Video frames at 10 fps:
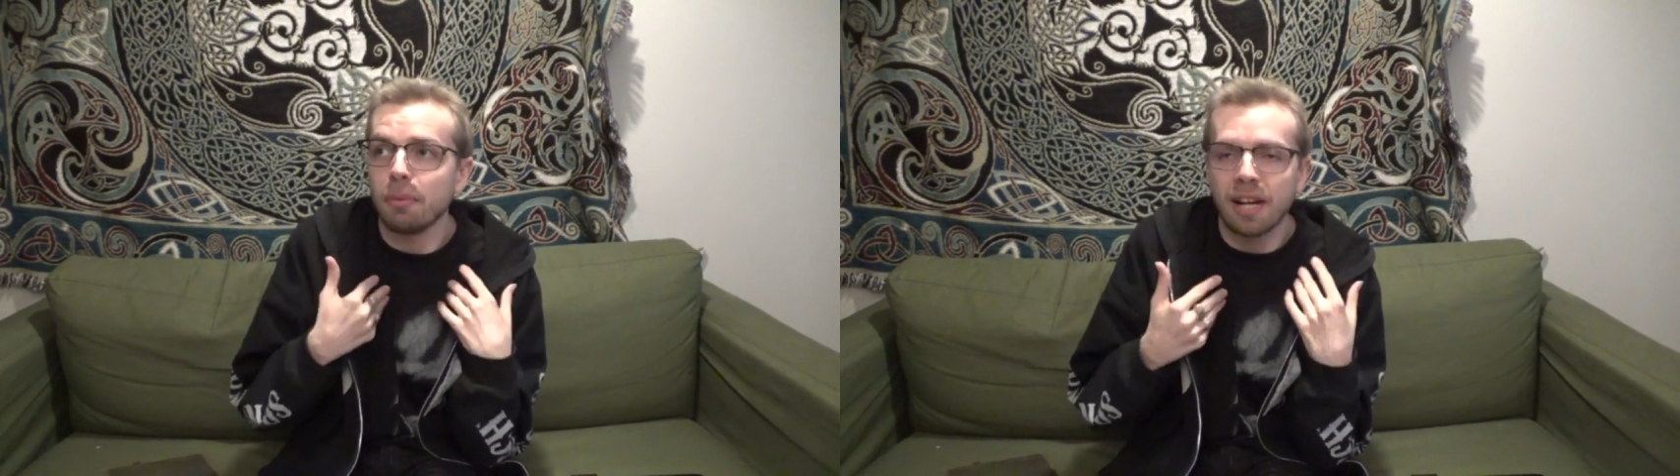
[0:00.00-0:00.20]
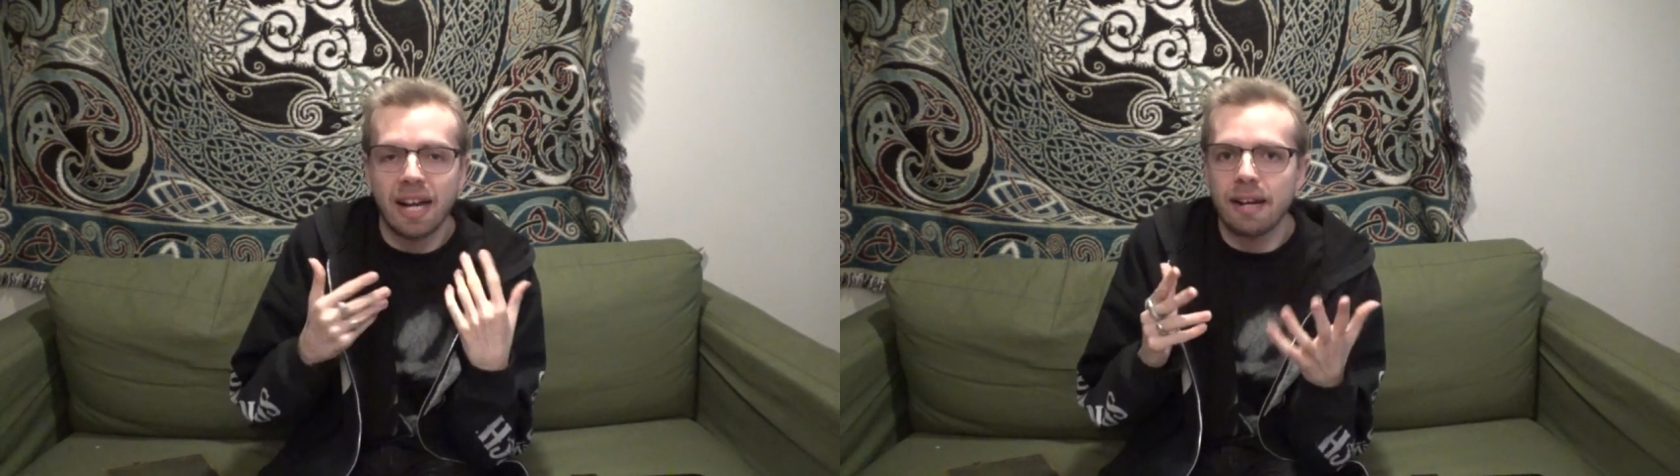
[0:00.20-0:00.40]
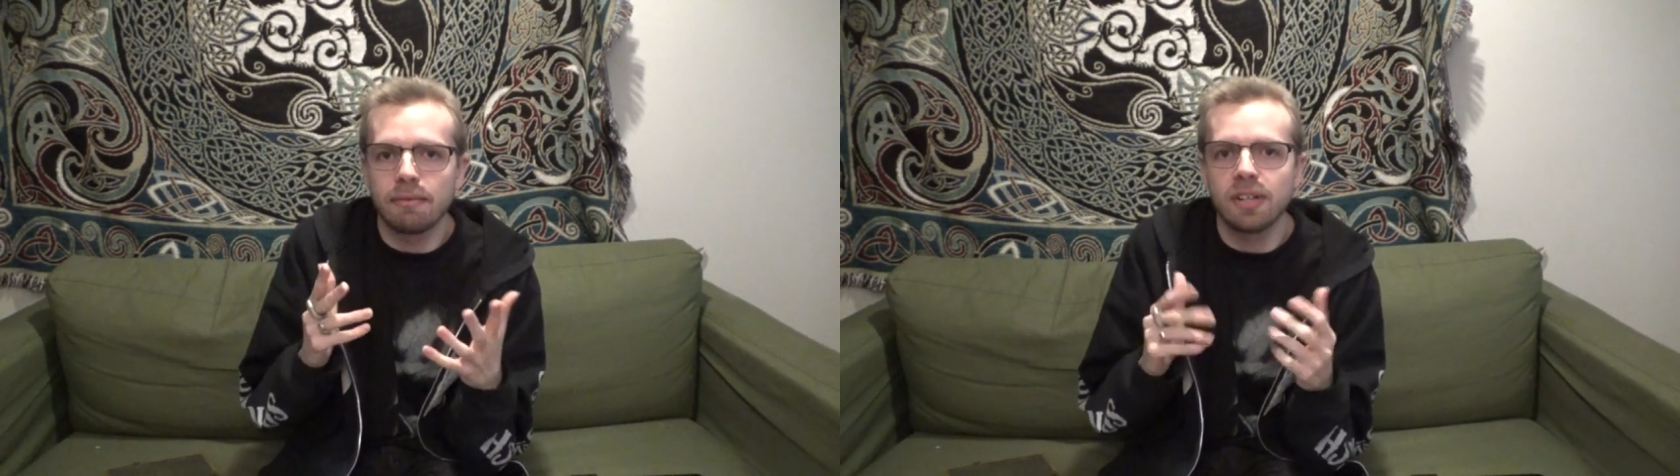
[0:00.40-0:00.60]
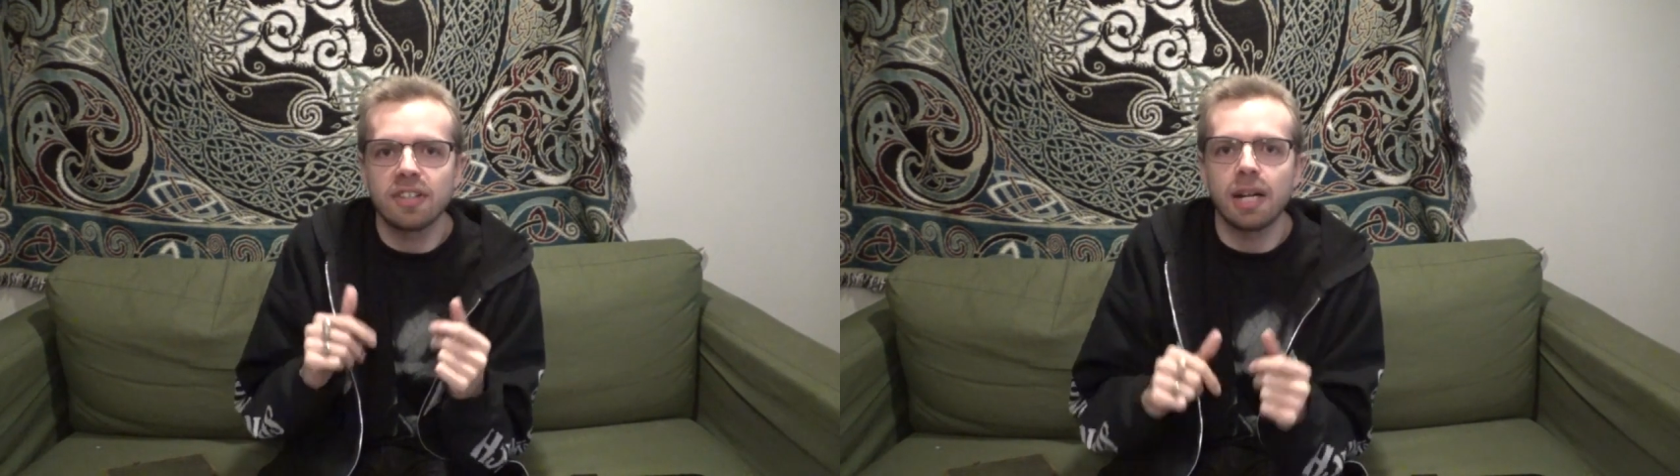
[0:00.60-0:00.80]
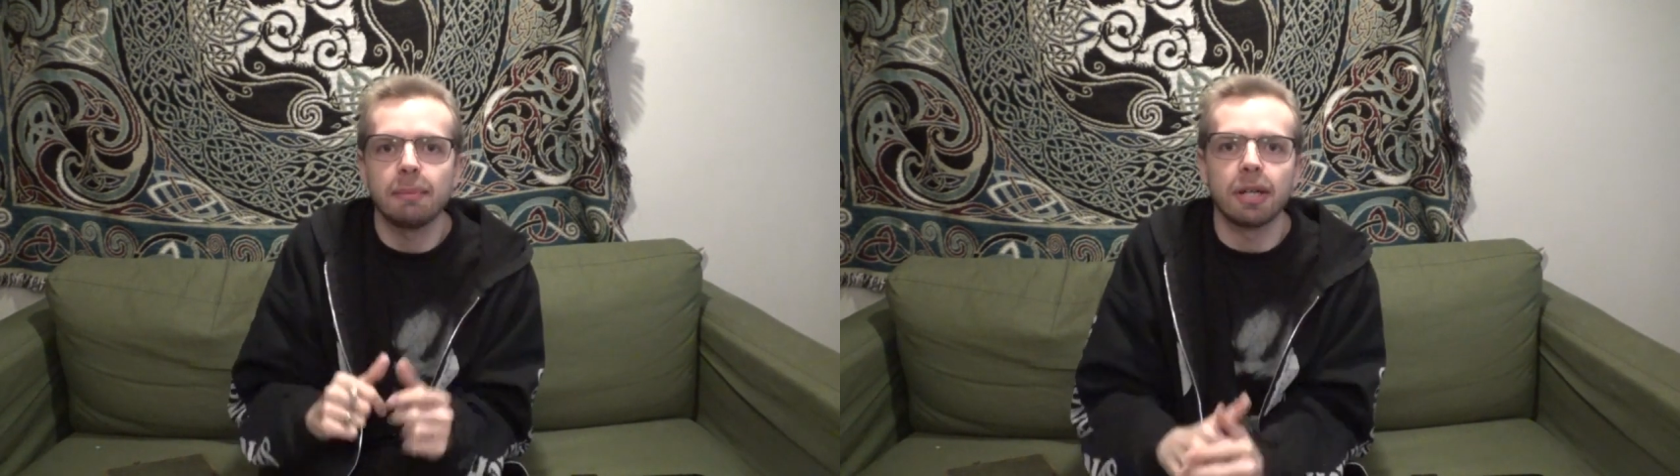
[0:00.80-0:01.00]
but every
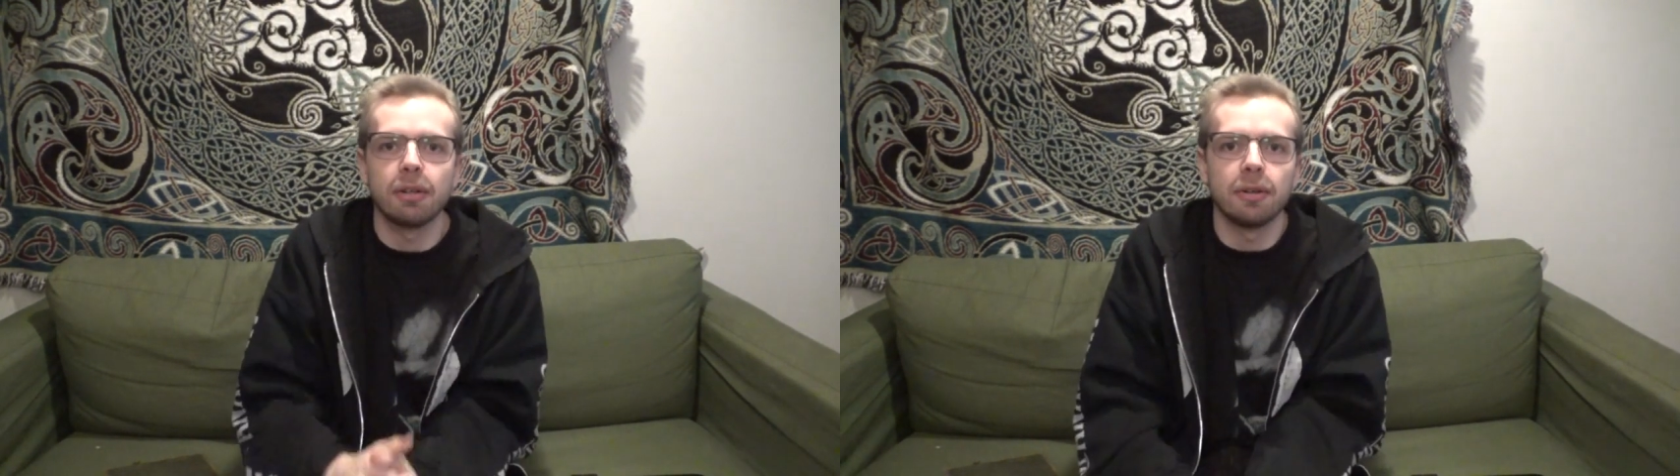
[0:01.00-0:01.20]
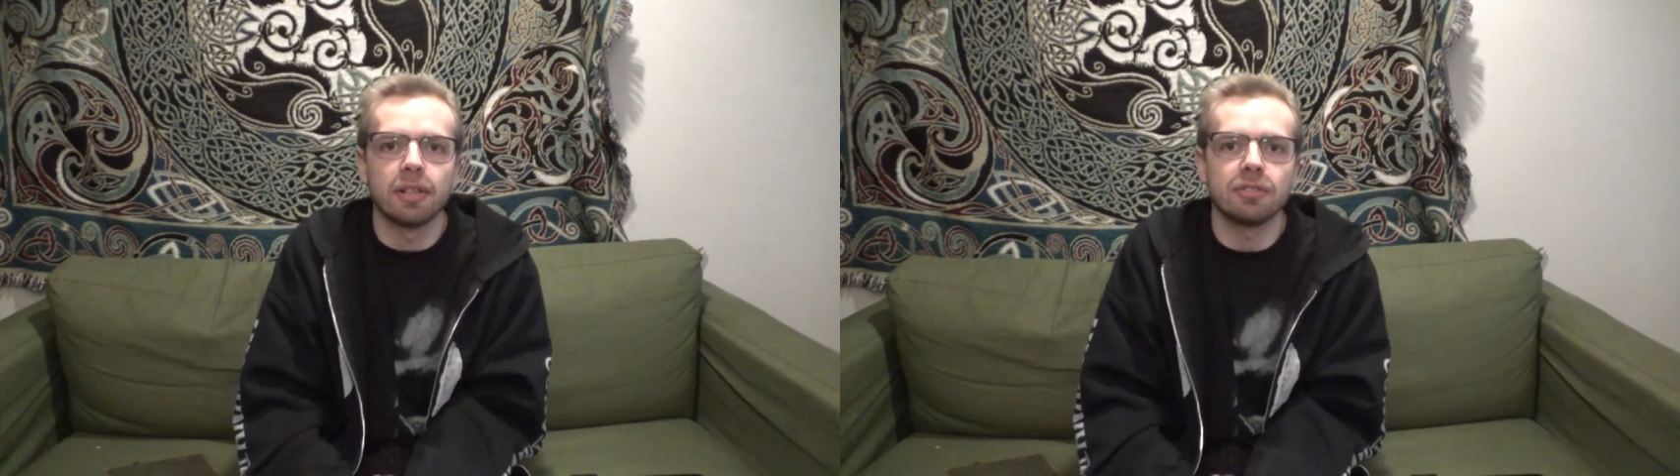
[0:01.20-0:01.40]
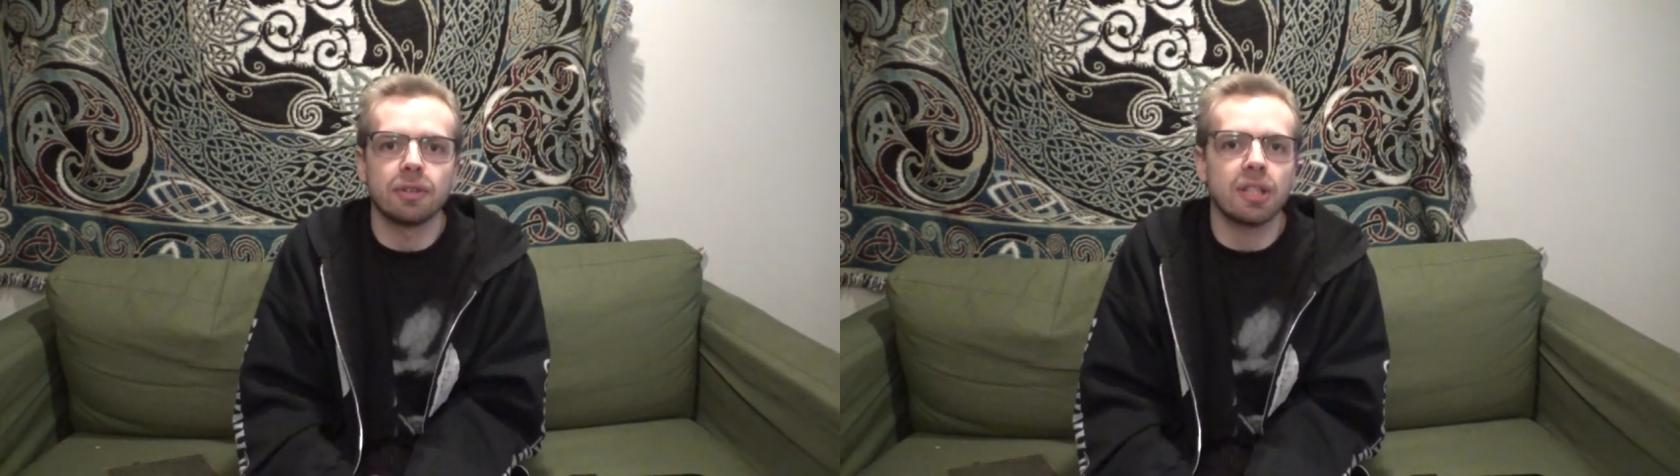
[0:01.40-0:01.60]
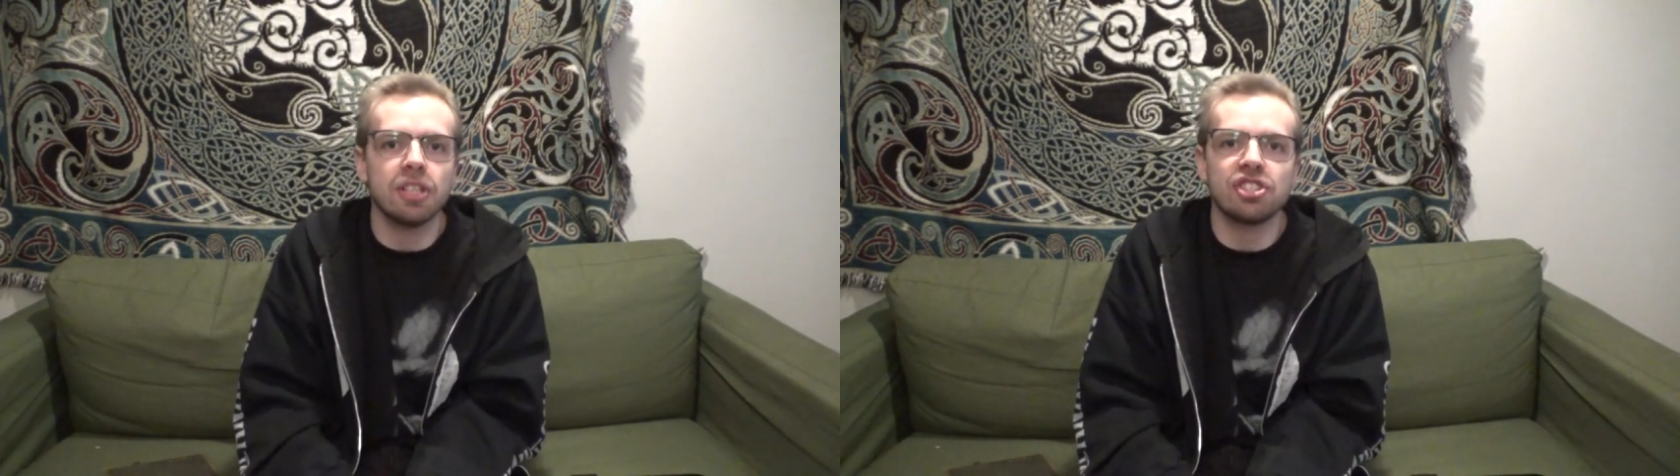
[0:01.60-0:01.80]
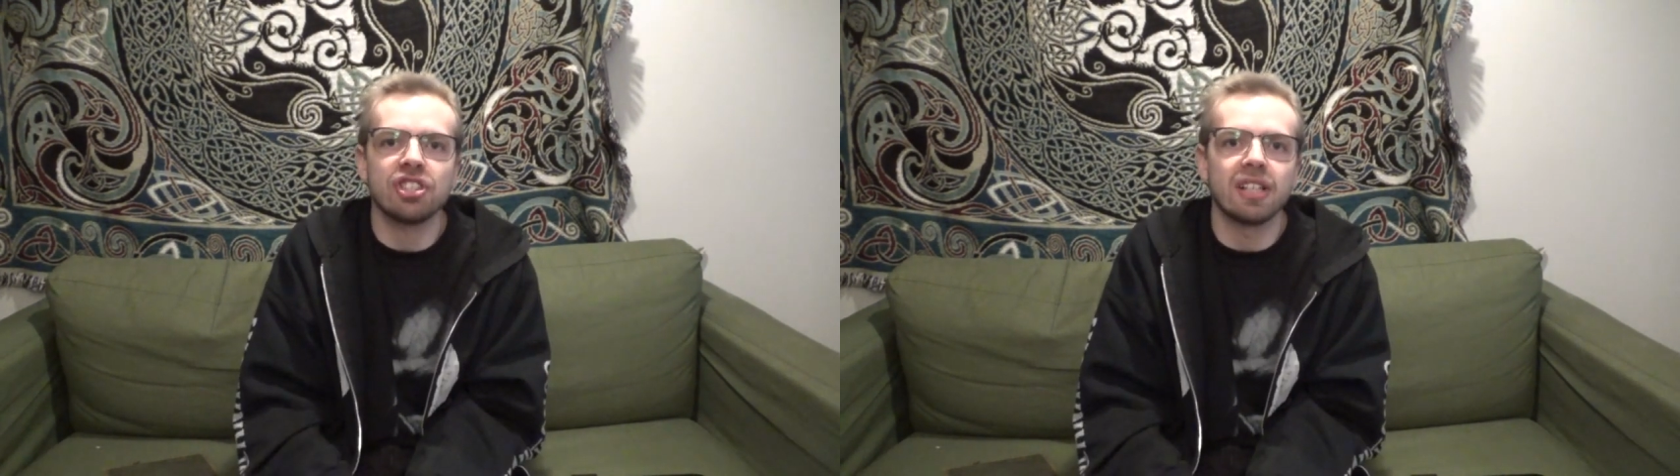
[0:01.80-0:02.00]
time I go into a
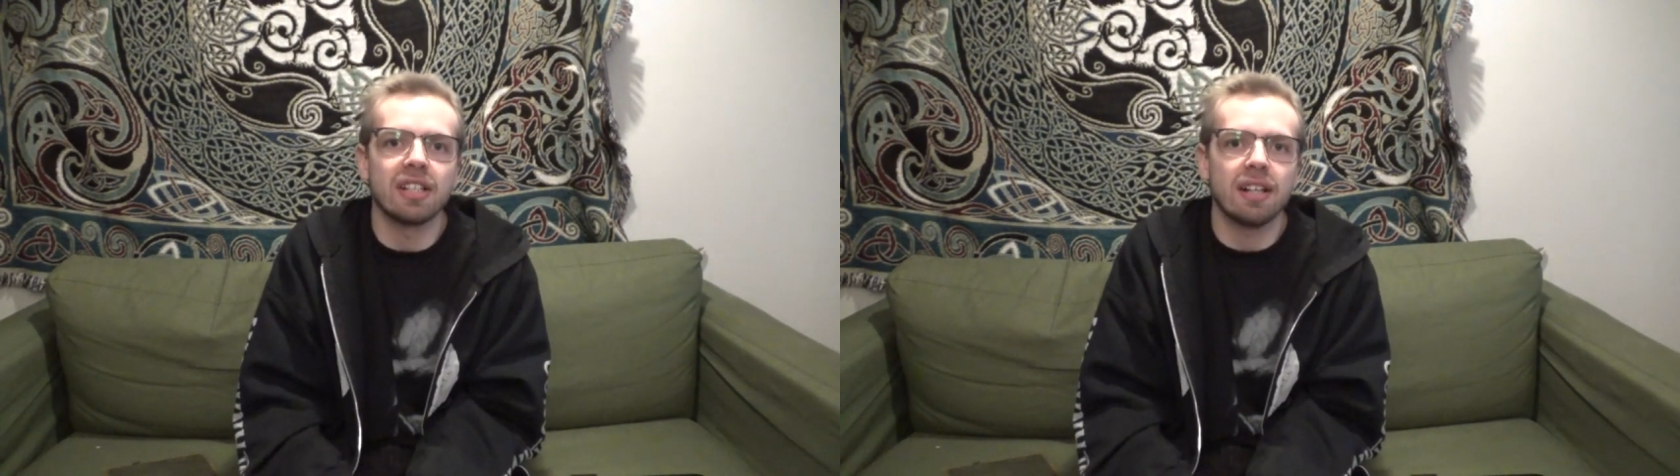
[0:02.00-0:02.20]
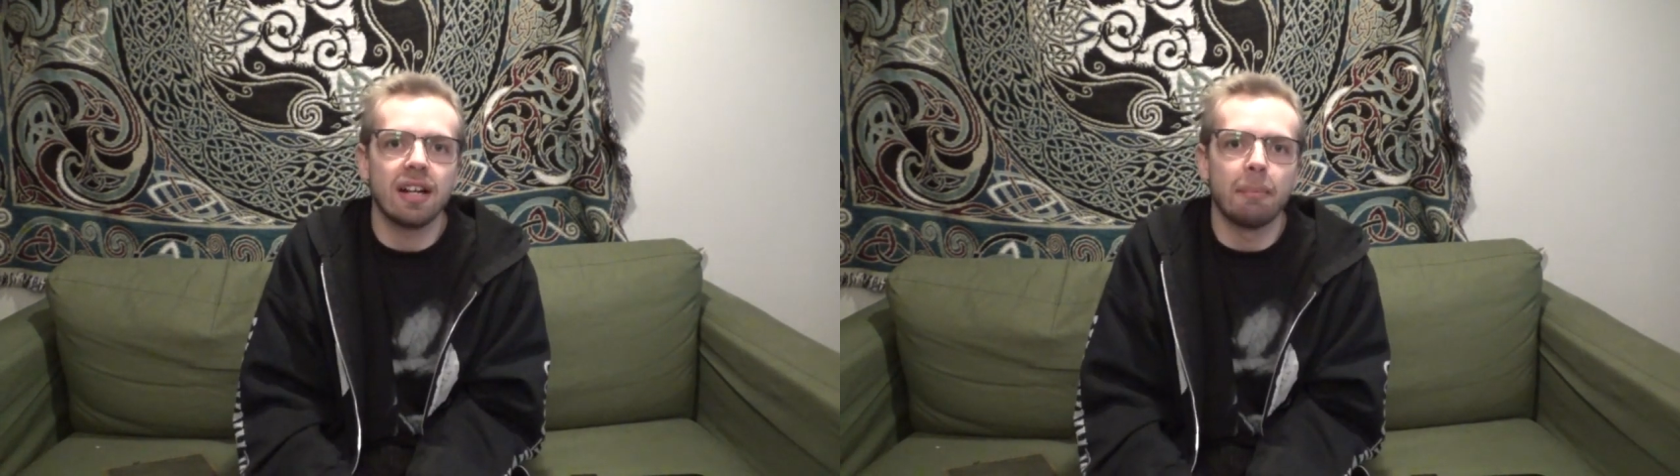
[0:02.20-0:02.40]
kitchen